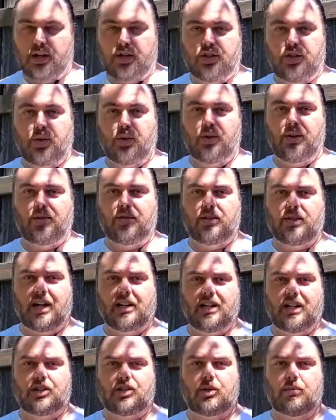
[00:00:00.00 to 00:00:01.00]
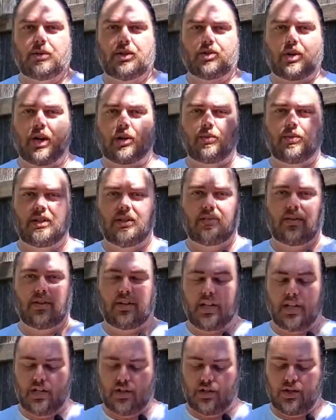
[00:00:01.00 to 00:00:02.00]
2 different techniques can be struck with different
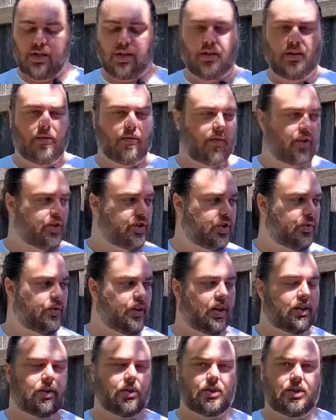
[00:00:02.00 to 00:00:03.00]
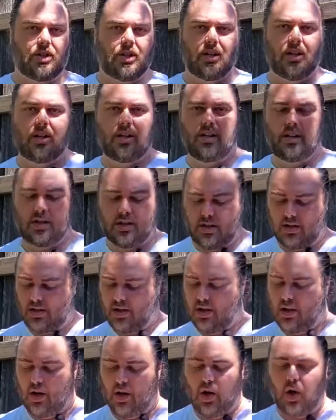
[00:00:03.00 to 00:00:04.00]
things. First 2 knuckles,
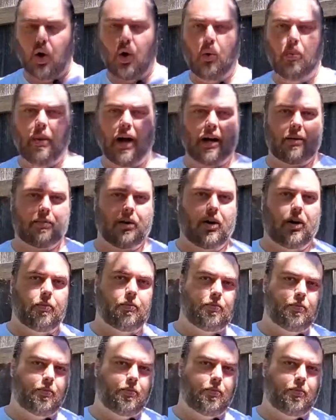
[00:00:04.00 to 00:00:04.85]
whole back palm.